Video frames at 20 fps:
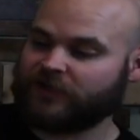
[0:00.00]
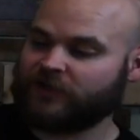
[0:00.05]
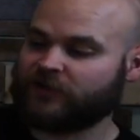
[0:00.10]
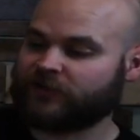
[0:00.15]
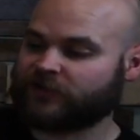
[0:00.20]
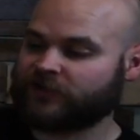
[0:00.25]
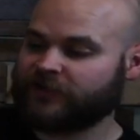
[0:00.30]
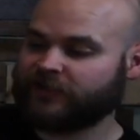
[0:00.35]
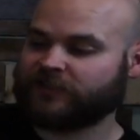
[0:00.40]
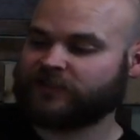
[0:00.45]
go
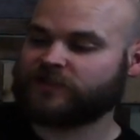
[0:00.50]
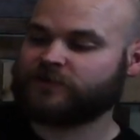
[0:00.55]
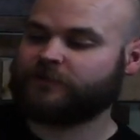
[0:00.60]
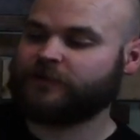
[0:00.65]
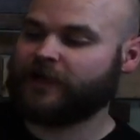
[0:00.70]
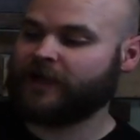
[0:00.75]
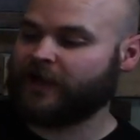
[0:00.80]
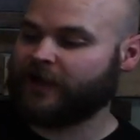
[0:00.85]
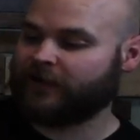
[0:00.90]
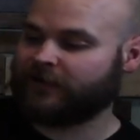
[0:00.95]
to crank this
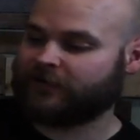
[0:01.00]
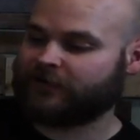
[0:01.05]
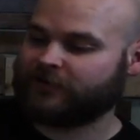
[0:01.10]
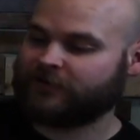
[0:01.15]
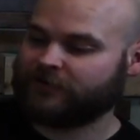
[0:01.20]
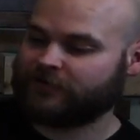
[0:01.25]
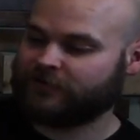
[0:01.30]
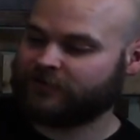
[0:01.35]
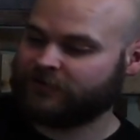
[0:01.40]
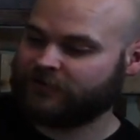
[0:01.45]
back,
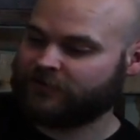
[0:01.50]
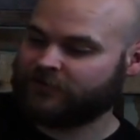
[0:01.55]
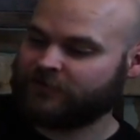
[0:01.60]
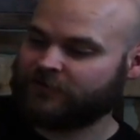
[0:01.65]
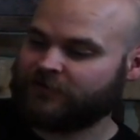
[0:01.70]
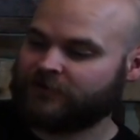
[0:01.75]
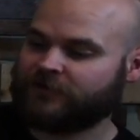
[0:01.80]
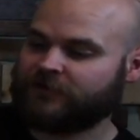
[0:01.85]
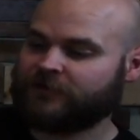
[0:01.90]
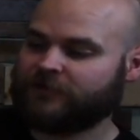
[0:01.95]

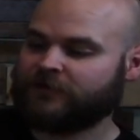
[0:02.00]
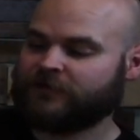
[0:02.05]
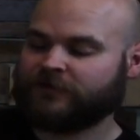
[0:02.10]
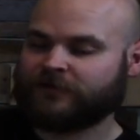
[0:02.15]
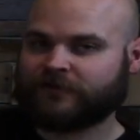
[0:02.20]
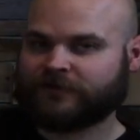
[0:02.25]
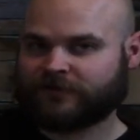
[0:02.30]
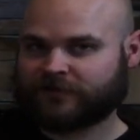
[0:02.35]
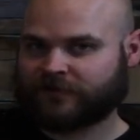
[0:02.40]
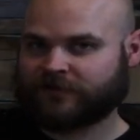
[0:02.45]
you
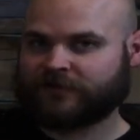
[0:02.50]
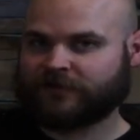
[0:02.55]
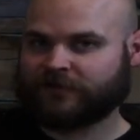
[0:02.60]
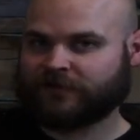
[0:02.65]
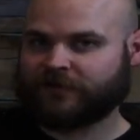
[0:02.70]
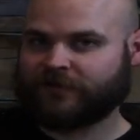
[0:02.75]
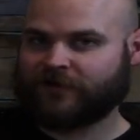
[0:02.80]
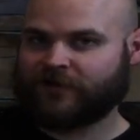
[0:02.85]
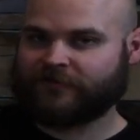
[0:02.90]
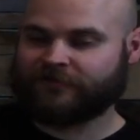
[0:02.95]
can
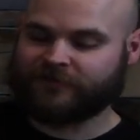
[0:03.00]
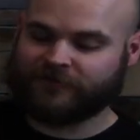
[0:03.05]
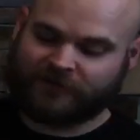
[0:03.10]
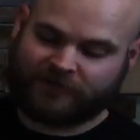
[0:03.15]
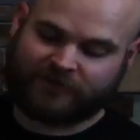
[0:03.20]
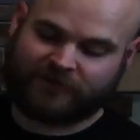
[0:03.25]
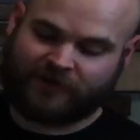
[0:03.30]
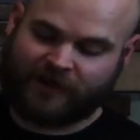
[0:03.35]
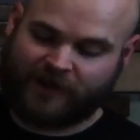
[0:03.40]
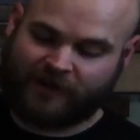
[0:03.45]
let off and
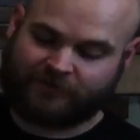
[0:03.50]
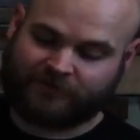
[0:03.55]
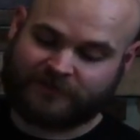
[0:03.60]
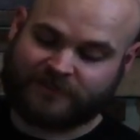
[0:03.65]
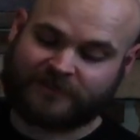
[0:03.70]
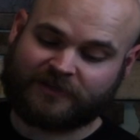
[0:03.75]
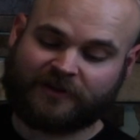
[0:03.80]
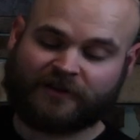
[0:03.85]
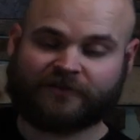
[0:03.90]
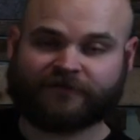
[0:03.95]
nothing
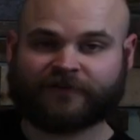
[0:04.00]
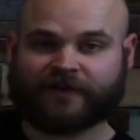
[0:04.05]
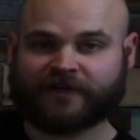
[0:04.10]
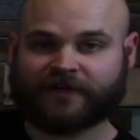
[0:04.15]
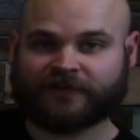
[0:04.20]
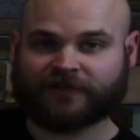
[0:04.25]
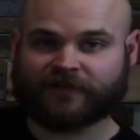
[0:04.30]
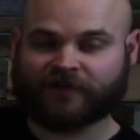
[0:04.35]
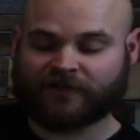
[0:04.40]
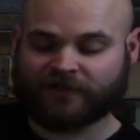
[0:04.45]
happens. And then if I
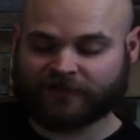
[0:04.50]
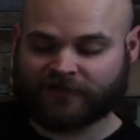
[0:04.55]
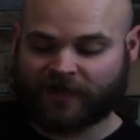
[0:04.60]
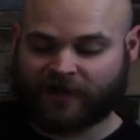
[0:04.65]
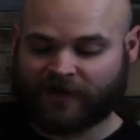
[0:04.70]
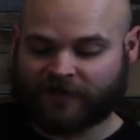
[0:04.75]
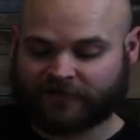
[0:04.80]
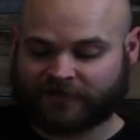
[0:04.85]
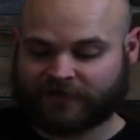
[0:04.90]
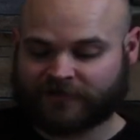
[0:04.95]
hit the
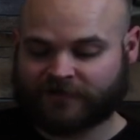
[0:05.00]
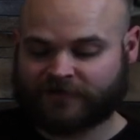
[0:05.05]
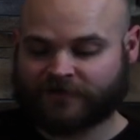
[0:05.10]
unlock,